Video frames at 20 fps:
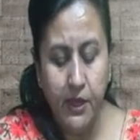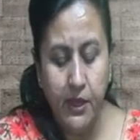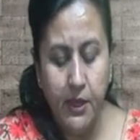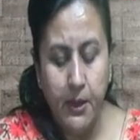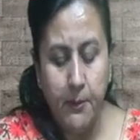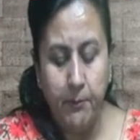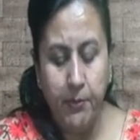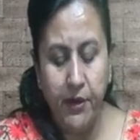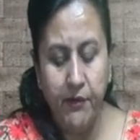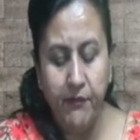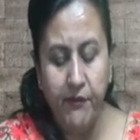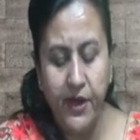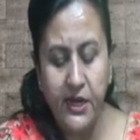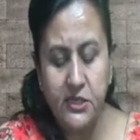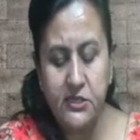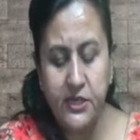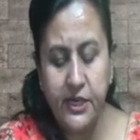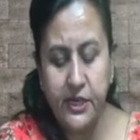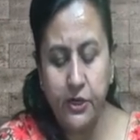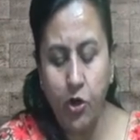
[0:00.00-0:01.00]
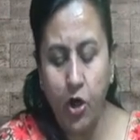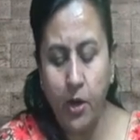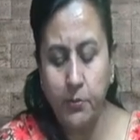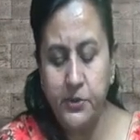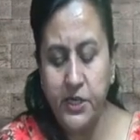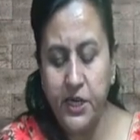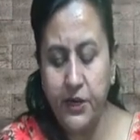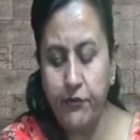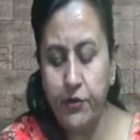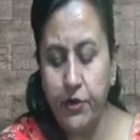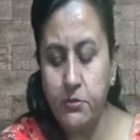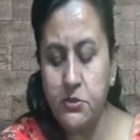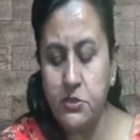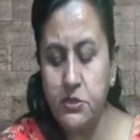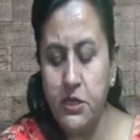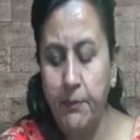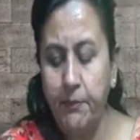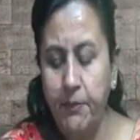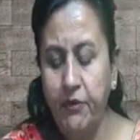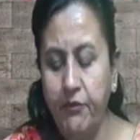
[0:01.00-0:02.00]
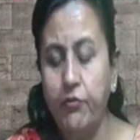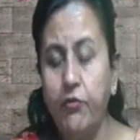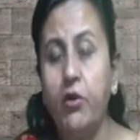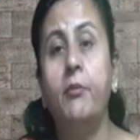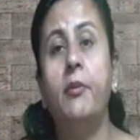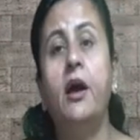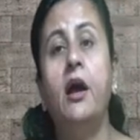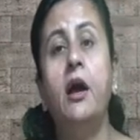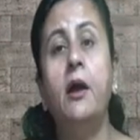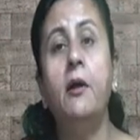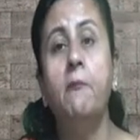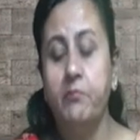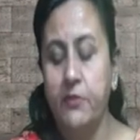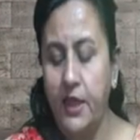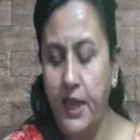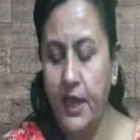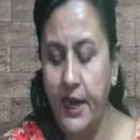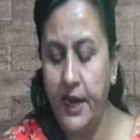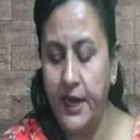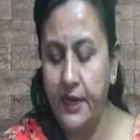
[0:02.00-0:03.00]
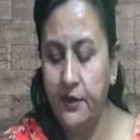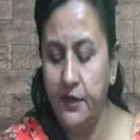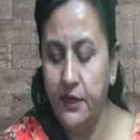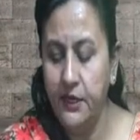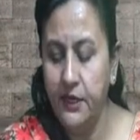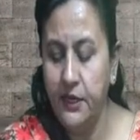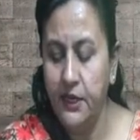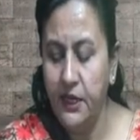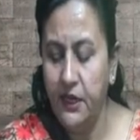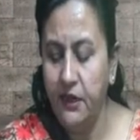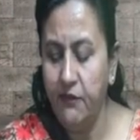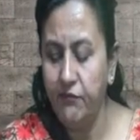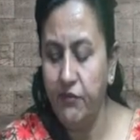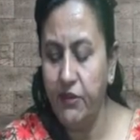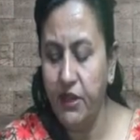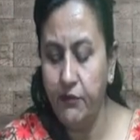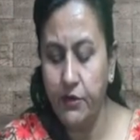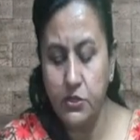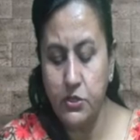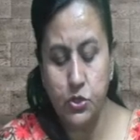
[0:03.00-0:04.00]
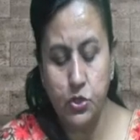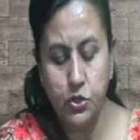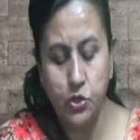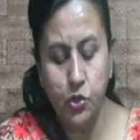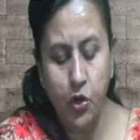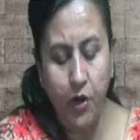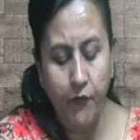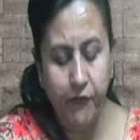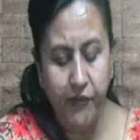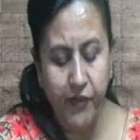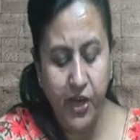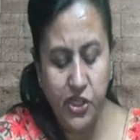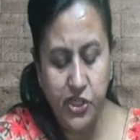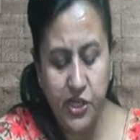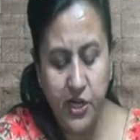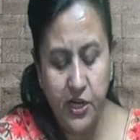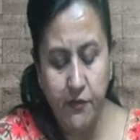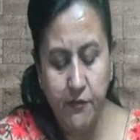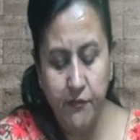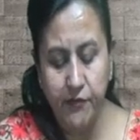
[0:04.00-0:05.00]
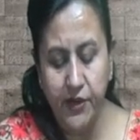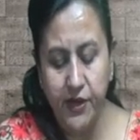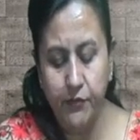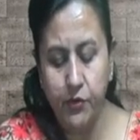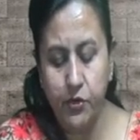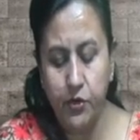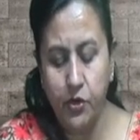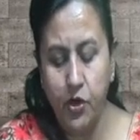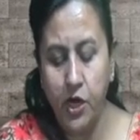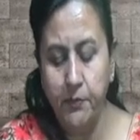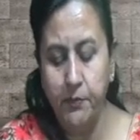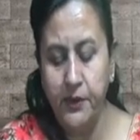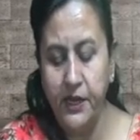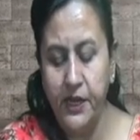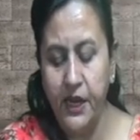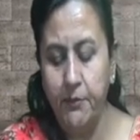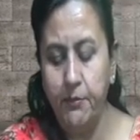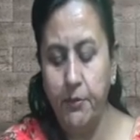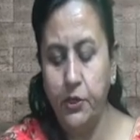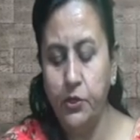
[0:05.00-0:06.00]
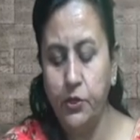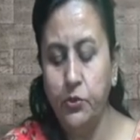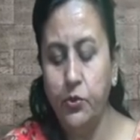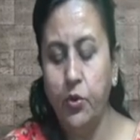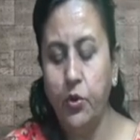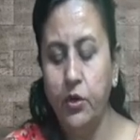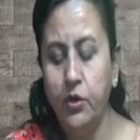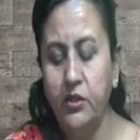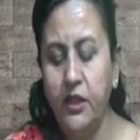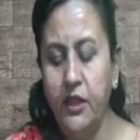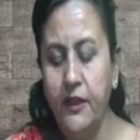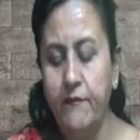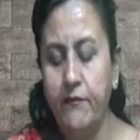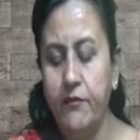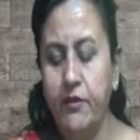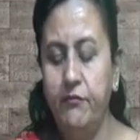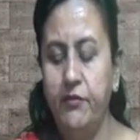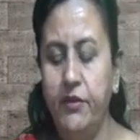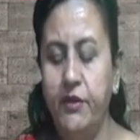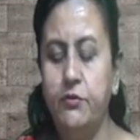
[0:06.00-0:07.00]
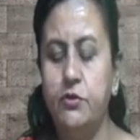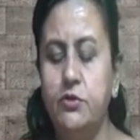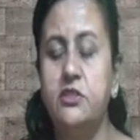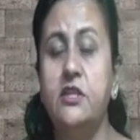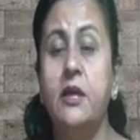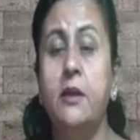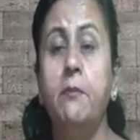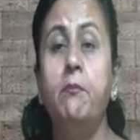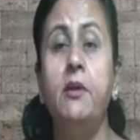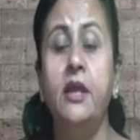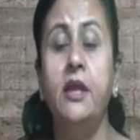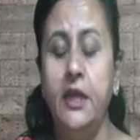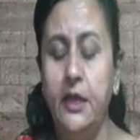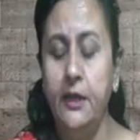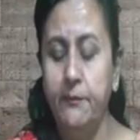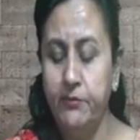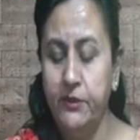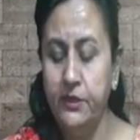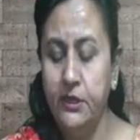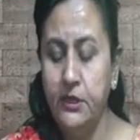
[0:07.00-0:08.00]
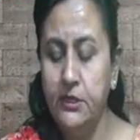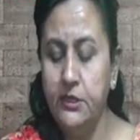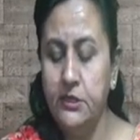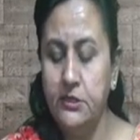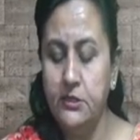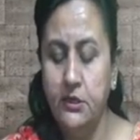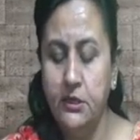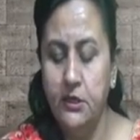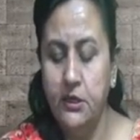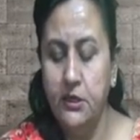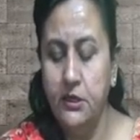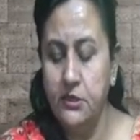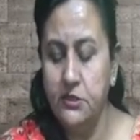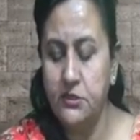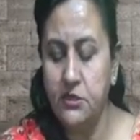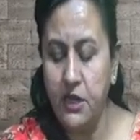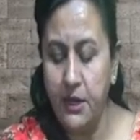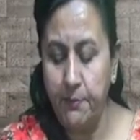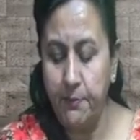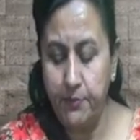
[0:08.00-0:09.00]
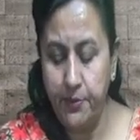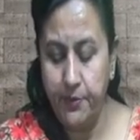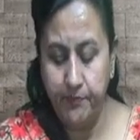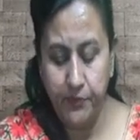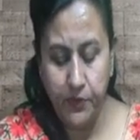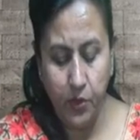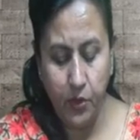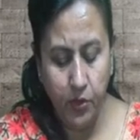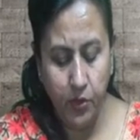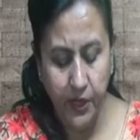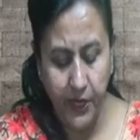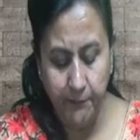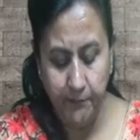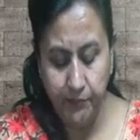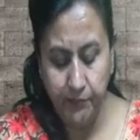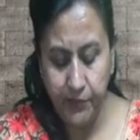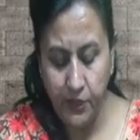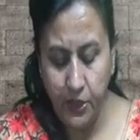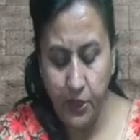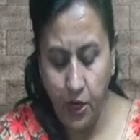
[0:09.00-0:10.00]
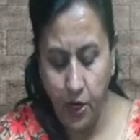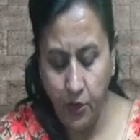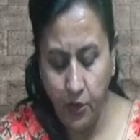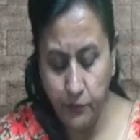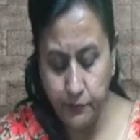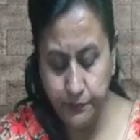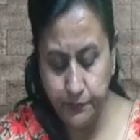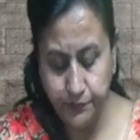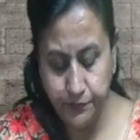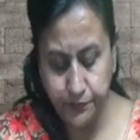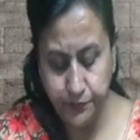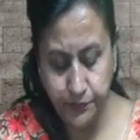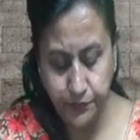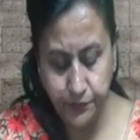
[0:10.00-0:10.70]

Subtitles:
prevents that object from slipping from our hand. If there was no friction, we would not be able to hold things. We would simply slip. Okay, now